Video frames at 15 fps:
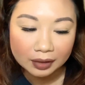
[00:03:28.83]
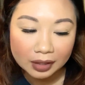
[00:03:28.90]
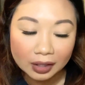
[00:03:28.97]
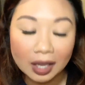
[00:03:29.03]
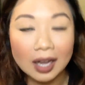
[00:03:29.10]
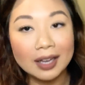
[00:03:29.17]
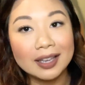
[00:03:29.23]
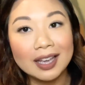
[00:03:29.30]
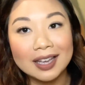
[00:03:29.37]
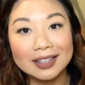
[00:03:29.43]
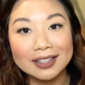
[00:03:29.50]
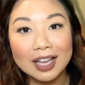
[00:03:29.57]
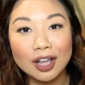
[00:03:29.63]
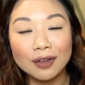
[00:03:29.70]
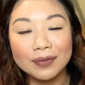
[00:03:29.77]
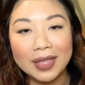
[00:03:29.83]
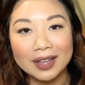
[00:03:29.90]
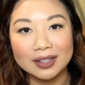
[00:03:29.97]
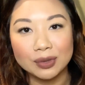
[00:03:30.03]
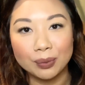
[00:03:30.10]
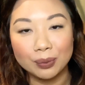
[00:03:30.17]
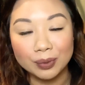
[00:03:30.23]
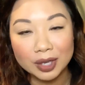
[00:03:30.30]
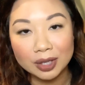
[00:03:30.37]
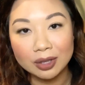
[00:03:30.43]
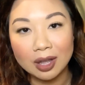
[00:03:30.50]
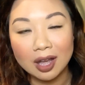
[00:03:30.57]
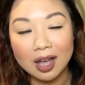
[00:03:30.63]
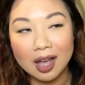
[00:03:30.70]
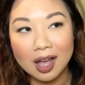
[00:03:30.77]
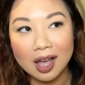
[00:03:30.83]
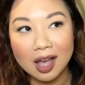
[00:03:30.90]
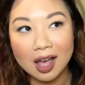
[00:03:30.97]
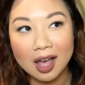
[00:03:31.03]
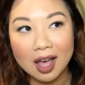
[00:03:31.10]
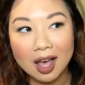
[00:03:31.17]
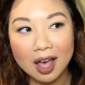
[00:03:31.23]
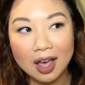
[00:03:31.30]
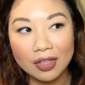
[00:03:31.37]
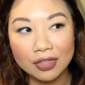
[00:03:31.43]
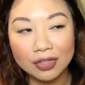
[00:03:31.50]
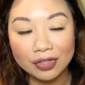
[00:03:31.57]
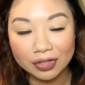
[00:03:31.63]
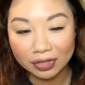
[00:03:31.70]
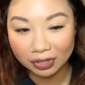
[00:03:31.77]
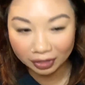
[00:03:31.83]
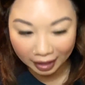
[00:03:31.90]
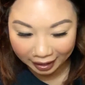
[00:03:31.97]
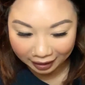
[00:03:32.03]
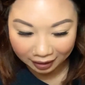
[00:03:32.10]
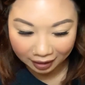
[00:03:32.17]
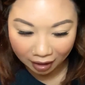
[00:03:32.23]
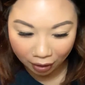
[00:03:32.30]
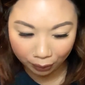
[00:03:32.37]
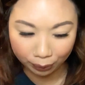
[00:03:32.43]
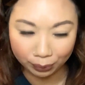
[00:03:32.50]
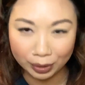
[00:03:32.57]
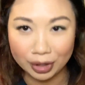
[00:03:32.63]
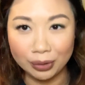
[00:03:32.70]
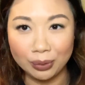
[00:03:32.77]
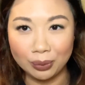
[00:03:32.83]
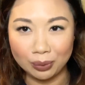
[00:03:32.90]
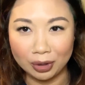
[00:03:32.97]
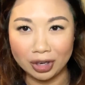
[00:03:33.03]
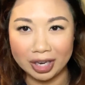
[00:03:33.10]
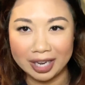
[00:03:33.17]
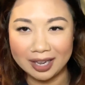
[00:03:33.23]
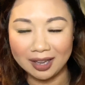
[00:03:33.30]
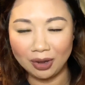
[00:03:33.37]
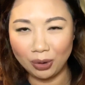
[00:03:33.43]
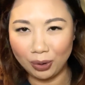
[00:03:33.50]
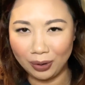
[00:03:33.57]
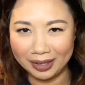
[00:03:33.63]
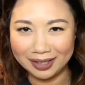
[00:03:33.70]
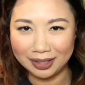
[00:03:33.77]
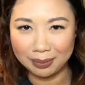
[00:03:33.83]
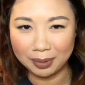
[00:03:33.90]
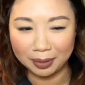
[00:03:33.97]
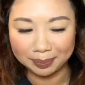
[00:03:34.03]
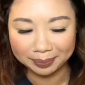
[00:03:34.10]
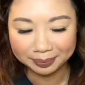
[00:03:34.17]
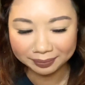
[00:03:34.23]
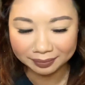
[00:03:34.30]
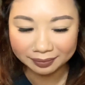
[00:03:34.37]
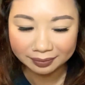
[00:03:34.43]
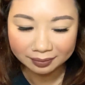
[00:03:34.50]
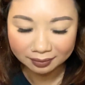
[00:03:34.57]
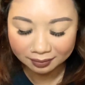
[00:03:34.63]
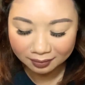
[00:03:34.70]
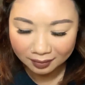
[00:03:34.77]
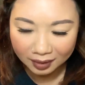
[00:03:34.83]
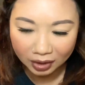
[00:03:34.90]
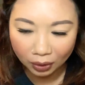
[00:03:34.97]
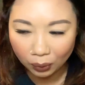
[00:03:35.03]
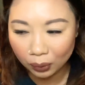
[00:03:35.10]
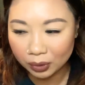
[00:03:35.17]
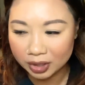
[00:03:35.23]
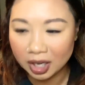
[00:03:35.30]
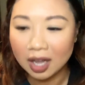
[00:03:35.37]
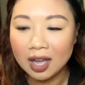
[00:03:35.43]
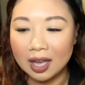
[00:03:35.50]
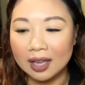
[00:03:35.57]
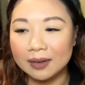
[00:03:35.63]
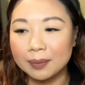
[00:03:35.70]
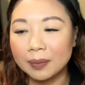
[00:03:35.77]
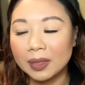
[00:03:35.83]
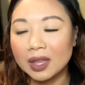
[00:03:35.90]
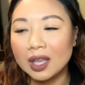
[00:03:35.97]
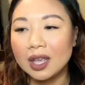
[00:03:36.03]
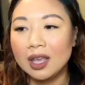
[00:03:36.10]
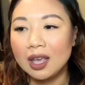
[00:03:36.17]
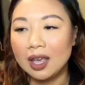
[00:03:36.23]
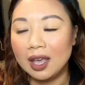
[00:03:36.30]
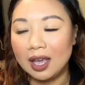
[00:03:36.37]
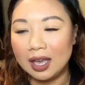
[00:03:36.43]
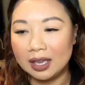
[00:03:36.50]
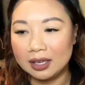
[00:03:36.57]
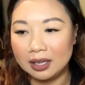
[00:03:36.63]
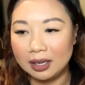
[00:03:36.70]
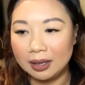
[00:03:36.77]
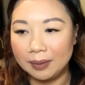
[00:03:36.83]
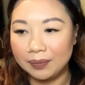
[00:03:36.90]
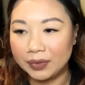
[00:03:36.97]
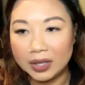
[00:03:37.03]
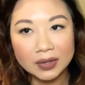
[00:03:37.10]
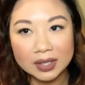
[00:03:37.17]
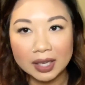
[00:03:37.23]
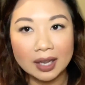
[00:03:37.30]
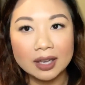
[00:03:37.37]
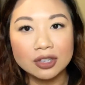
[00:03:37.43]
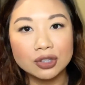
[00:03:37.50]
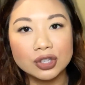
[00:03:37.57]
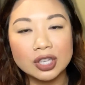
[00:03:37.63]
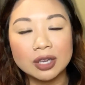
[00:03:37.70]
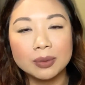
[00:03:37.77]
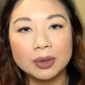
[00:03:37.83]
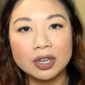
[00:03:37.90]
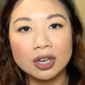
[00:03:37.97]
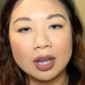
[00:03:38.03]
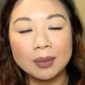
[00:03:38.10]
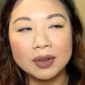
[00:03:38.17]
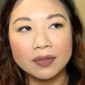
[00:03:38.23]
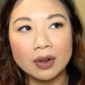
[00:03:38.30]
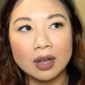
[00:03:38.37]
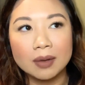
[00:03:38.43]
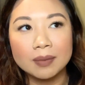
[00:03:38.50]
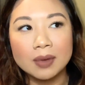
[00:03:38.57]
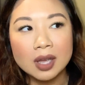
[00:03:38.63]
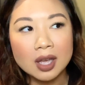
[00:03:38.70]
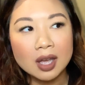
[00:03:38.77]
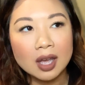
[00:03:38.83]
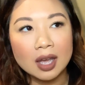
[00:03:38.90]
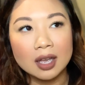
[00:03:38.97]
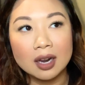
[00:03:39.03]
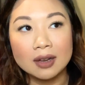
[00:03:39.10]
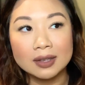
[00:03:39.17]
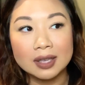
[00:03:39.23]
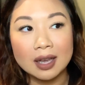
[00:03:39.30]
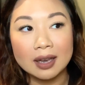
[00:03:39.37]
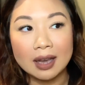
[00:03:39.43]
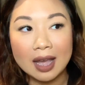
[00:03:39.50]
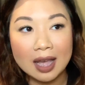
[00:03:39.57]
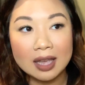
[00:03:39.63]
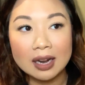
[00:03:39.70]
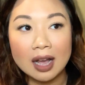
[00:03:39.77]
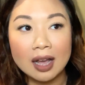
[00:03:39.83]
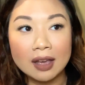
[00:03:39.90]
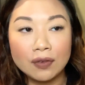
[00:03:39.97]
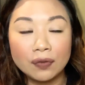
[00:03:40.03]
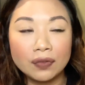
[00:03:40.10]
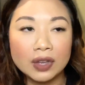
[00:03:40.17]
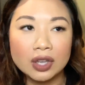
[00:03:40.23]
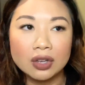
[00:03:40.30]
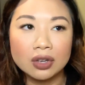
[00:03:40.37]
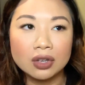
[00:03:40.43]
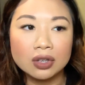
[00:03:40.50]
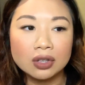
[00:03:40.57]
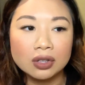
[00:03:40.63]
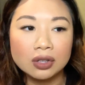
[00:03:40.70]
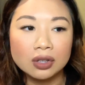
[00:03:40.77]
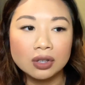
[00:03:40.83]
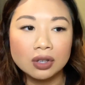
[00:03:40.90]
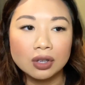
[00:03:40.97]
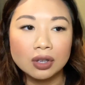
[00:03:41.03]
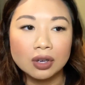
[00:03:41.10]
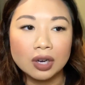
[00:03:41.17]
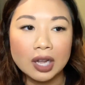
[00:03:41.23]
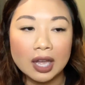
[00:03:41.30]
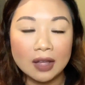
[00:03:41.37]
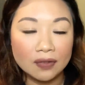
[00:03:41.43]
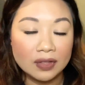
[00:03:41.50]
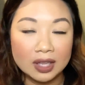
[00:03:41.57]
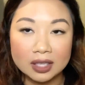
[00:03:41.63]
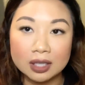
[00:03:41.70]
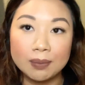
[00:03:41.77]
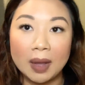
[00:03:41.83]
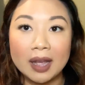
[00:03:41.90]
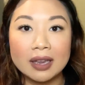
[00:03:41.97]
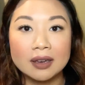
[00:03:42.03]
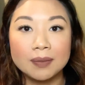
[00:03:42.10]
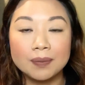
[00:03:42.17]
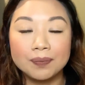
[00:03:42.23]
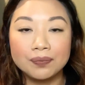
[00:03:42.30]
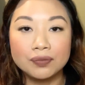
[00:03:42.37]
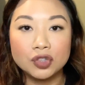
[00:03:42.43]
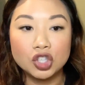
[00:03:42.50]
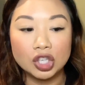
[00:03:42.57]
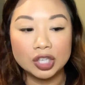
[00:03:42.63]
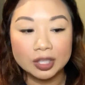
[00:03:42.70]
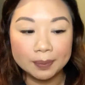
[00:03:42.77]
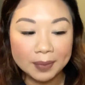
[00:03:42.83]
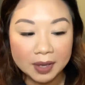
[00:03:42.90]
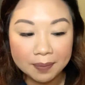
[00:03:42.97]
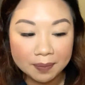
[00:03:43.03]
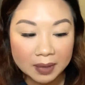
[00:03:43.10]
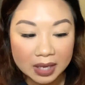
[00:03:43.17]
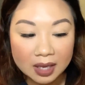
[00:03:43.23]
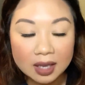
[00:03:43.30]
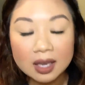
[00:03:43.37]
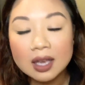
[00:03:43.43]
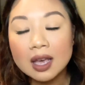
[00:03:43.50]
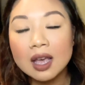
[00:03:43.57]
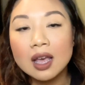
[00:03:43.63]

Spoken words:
I can't tell if that's a real worry. Oh, I need a burp. Or not. And he's like, I understand where you're coming from. And I was like, and I feel, and this might just be me,